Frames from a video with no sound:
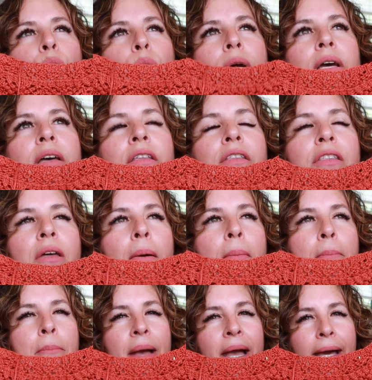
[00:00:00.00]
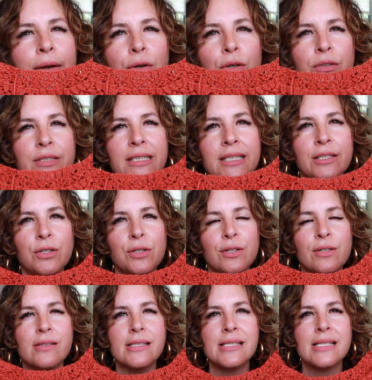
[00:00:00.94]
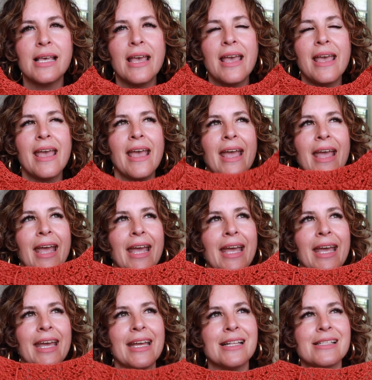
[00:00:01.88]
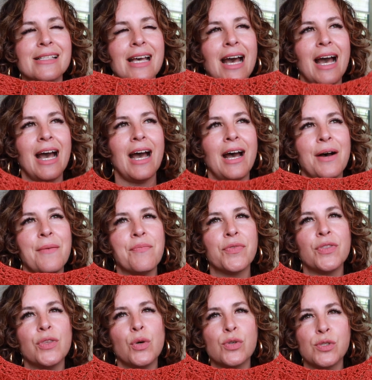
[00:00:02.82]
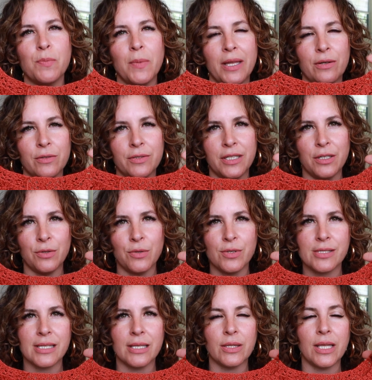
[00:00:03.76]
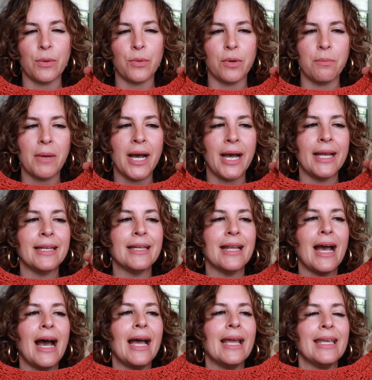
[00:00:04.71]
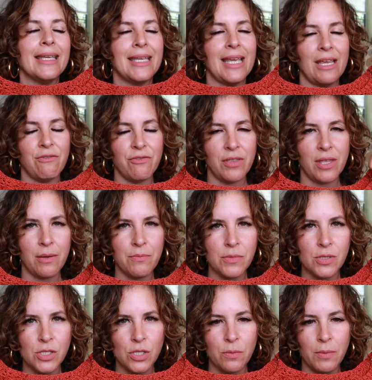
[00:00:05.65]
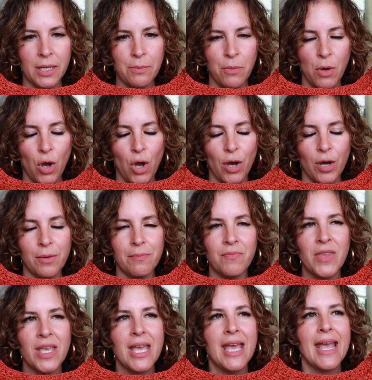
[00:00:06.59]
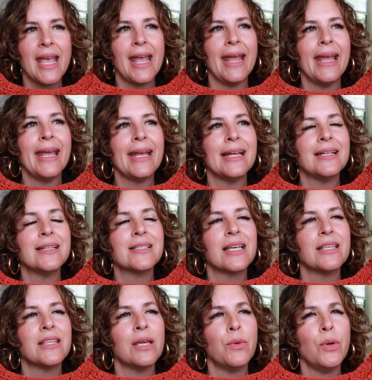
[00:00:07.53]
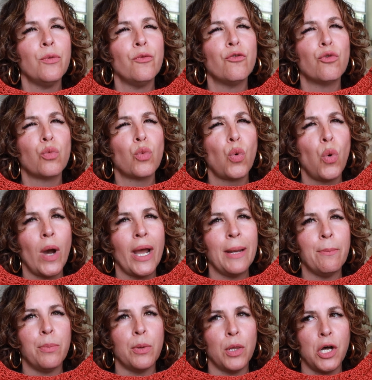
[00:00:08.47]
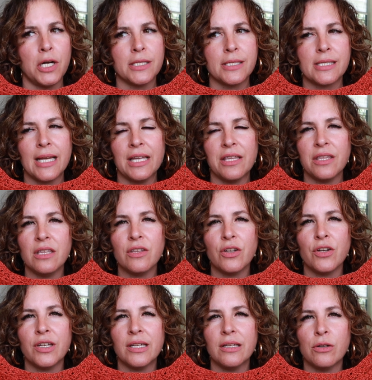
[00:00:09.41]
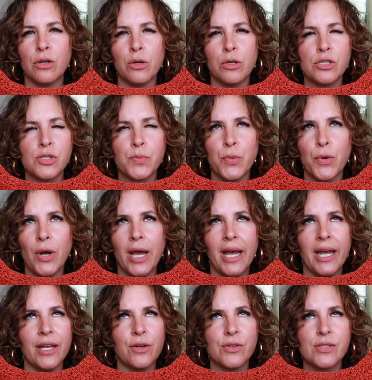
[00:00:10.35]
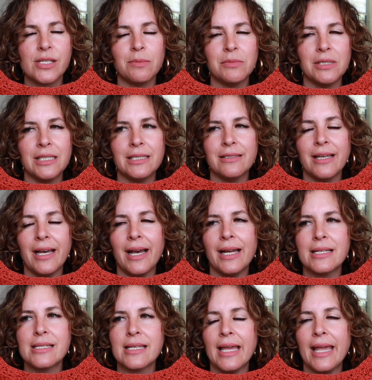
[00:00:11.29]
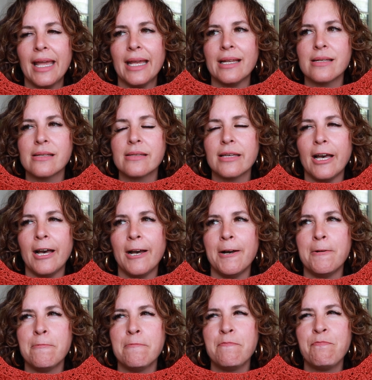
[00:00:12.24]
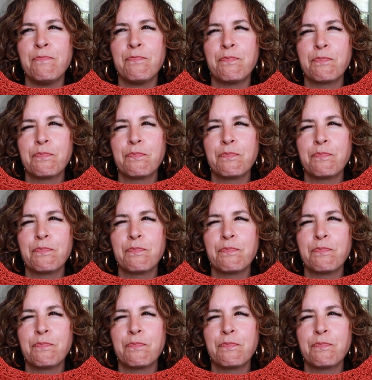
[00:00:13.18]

with metal needles, and those metal needles, they were mine. I gave them to my mom, and they were quite blunt. I think they're Knitter's Pride or something like that. And